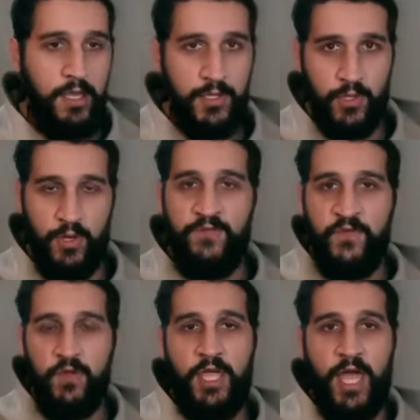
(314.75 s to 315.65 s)
So if
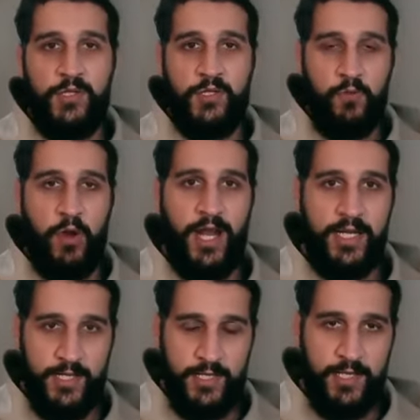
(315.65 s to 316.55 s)
you, as you
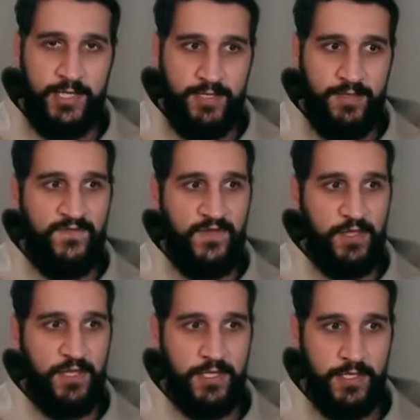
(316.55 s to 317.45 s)
practice this, the
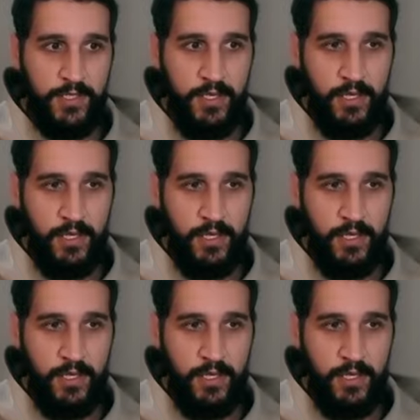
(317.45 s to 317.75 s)
feelings